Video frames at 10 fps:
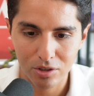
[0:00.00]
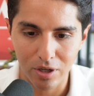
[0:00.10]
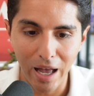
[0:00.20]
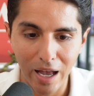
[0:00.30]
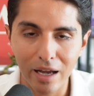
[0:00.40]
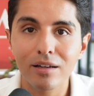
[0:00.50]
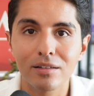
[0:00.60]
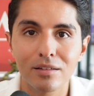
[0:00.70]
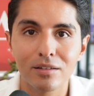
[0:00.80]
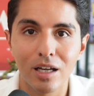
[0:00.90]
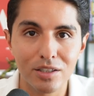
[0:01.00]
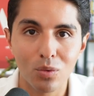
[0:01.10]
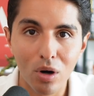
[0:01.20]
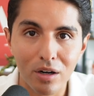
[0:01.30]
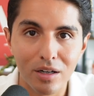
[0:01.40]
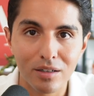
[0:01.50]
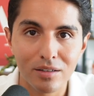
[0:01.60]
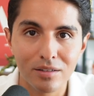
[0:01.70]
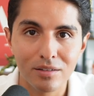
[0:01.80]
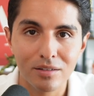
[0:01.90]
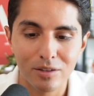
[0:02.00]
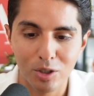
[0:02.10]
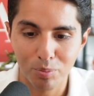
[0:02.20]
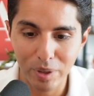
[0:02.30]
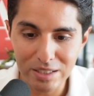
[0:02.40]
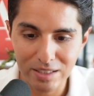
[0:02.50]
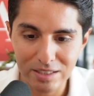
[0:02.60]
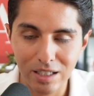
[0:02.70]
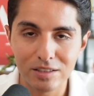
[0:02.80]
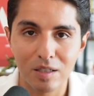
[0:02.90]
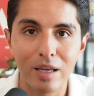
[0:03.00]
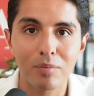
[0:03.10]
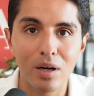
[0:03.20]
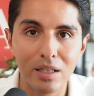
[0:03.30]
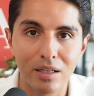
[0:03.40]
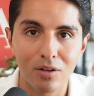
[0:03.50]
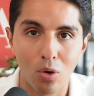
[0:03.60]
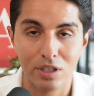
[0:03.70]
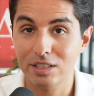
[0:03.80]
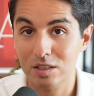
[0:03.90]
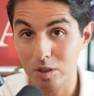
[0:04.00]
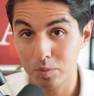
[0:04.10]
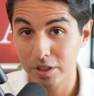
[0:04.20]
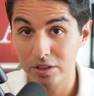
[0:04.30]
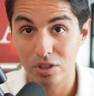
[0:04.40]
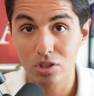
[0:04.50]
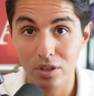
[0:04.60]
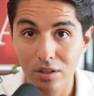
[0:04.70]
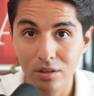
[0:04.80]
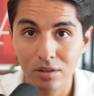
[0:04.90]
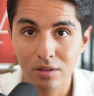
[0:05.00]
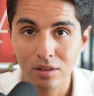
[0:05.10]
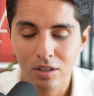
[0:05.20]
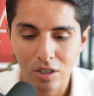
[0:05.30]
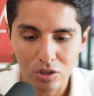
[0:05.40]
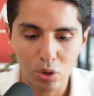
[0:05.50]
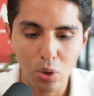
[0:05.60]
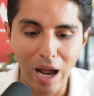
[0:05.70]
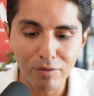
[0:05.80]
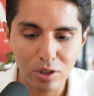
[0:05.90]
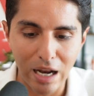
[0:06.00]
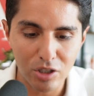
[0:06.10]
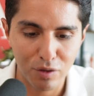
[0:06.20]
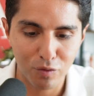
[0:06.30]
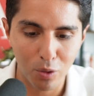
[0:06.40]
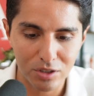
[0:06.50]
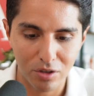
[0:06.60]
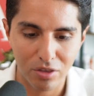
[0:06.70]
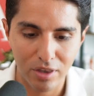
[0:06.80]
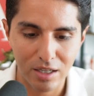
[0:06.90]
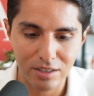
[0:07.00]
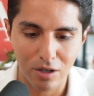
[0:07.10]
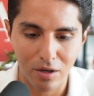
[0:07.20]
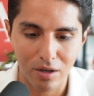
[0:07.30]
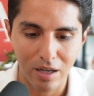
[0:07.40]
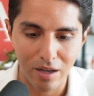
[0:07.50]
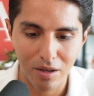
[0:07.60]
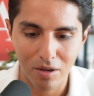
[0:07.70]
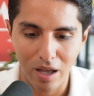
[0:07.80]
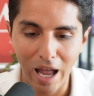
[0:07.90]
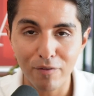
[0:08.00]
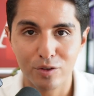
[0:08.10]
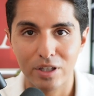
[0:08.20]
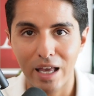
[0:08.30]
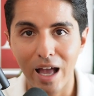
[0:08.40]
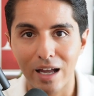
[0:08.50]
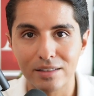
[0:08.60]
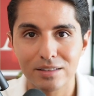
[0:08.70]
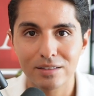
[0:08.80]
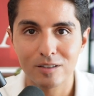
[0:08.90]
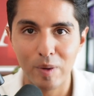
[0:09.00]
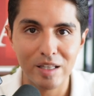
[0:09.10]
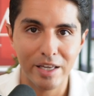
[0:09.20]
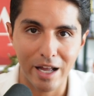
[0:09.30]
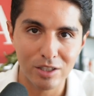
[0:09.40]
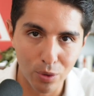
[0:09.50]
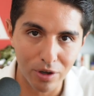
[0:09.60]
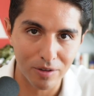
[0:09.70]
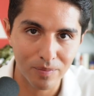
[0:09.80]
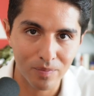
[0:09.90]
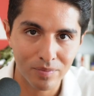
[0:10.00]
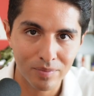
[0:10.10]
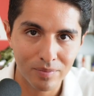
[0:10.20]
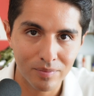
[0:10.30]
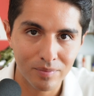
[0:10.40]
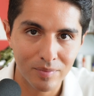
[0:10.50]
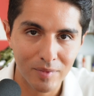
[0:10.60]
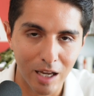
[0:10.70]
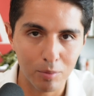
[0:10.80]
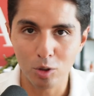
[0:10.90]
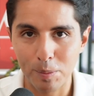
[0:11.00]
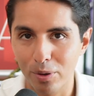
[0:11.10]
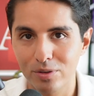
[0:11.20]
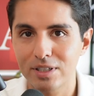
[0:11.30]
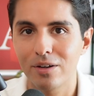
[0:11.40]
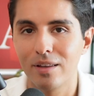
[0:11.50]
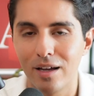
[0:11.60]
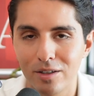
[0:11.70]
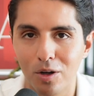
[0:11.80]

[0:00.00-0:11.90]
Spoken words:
Your ad doesn't work. Your business doesn't make money, or at least as much money as it should. So you have to actually focus on the things that are after the ads to make the ads work. And most people don't tell you that.